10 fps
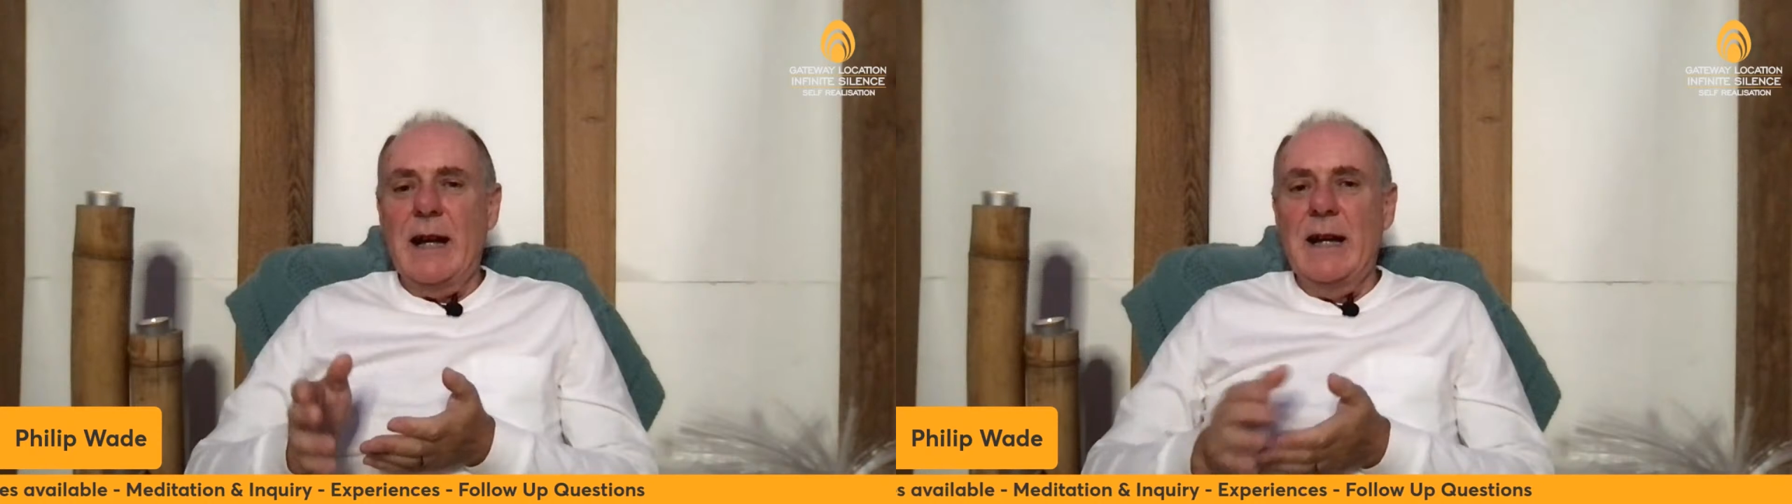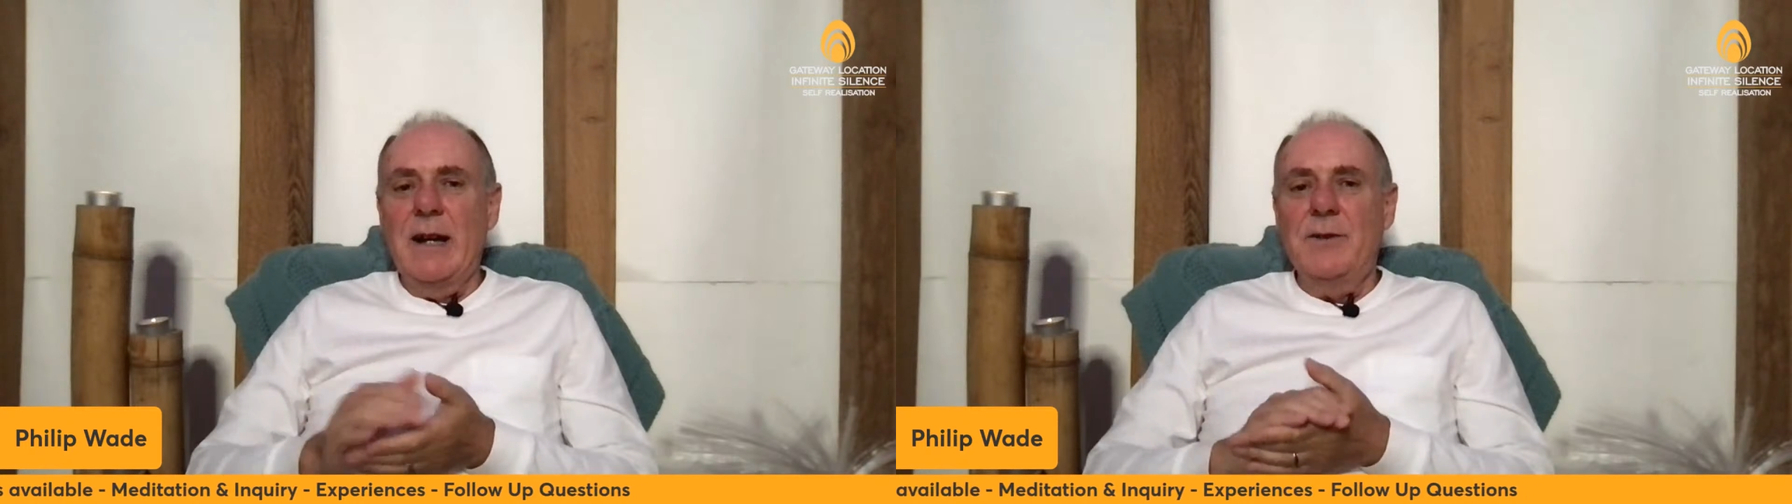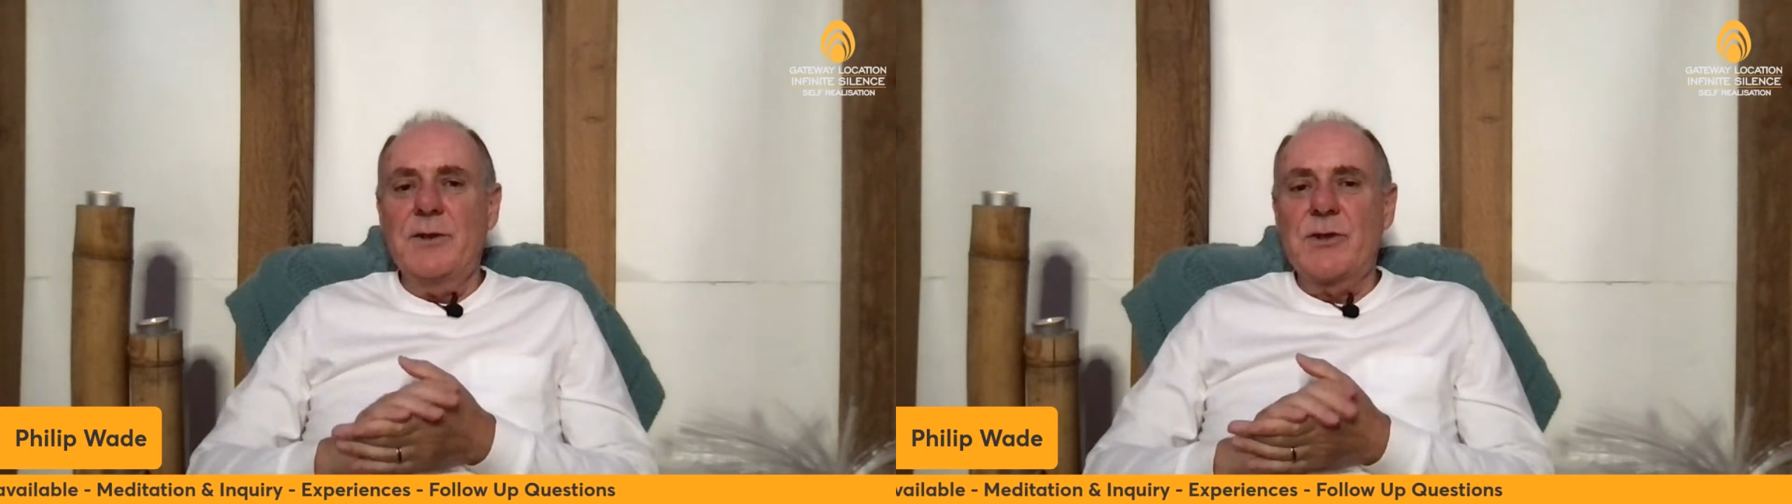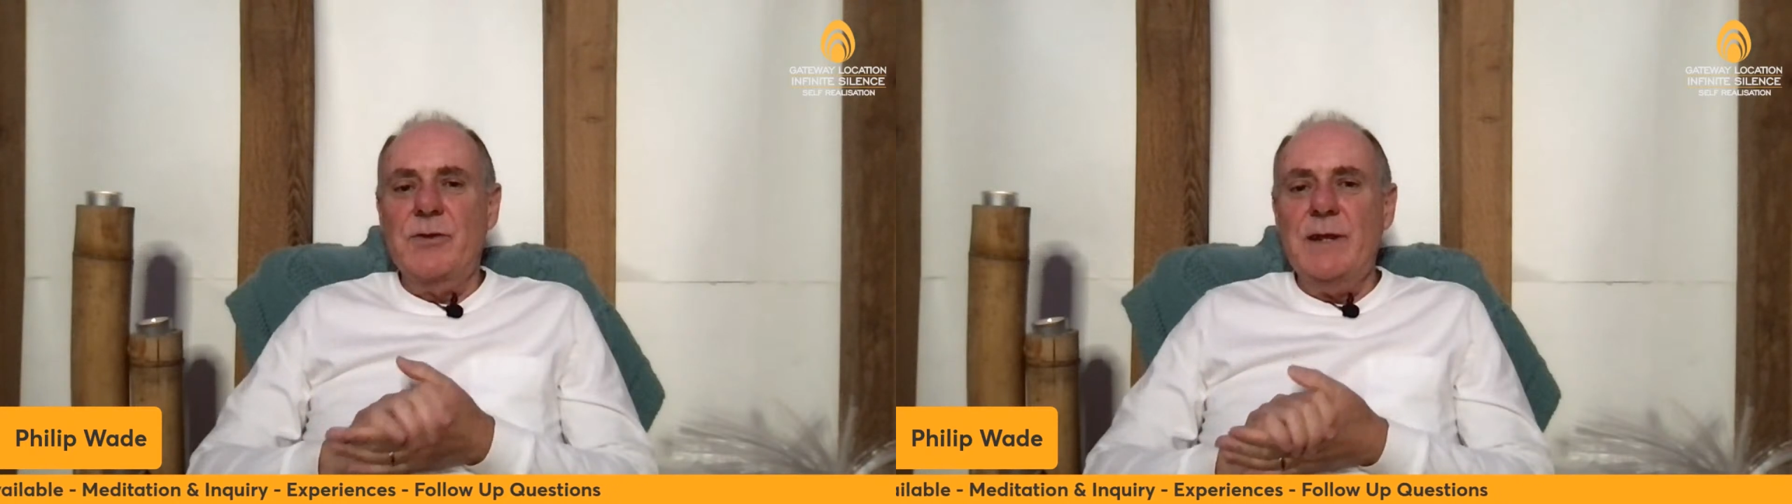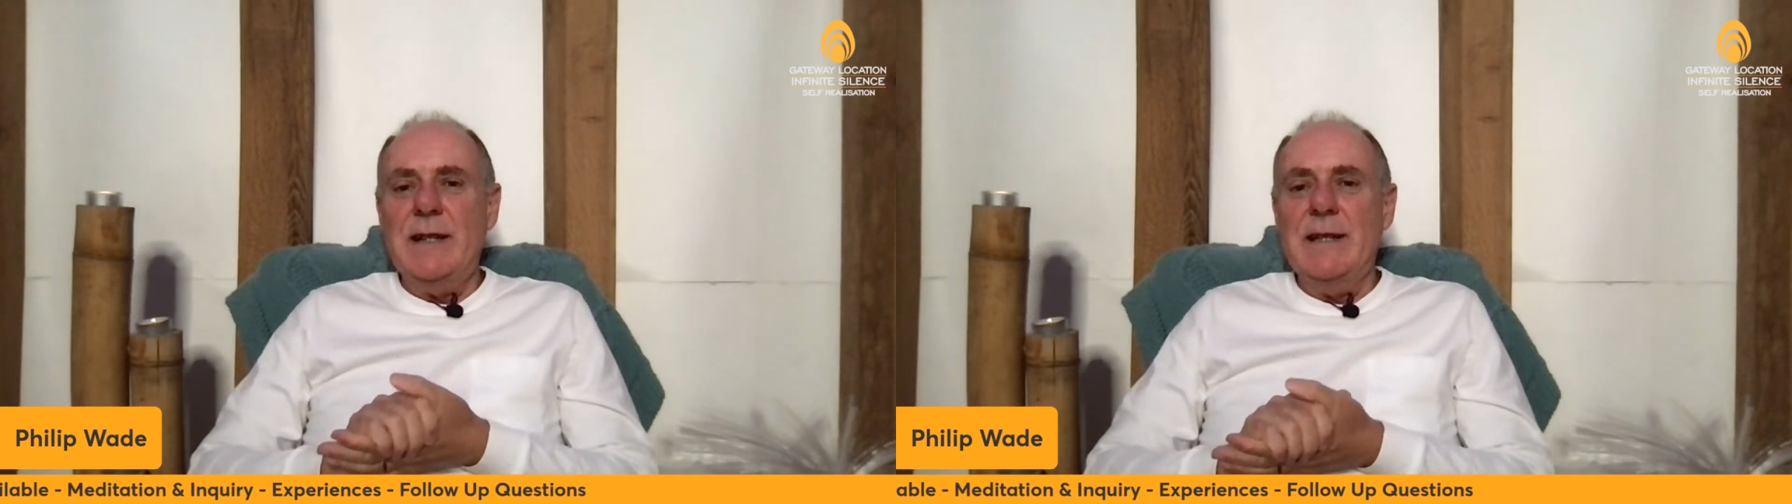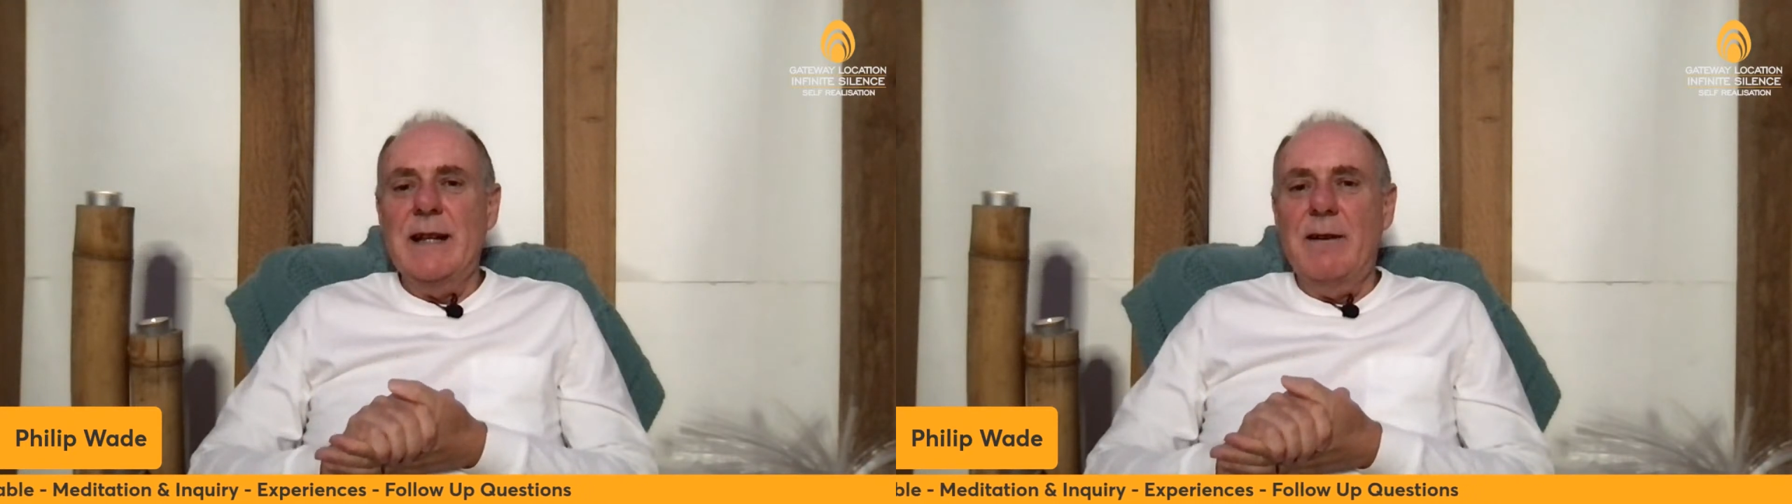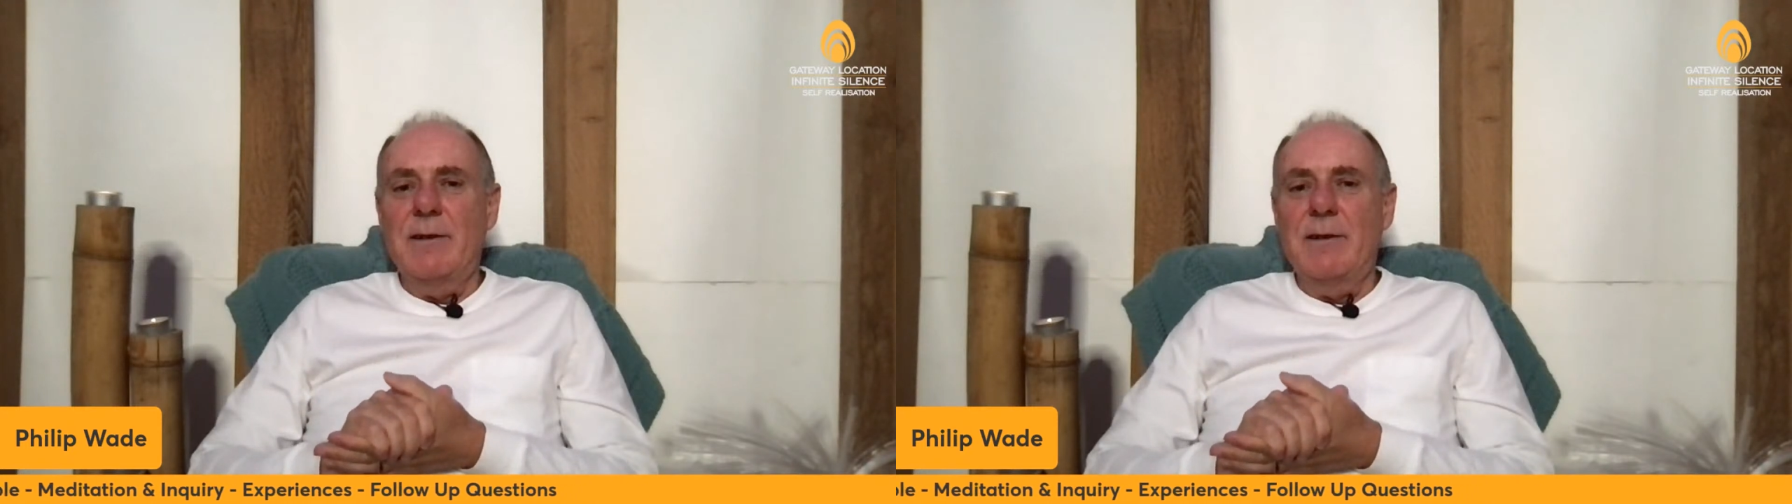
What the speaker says: On the screen there,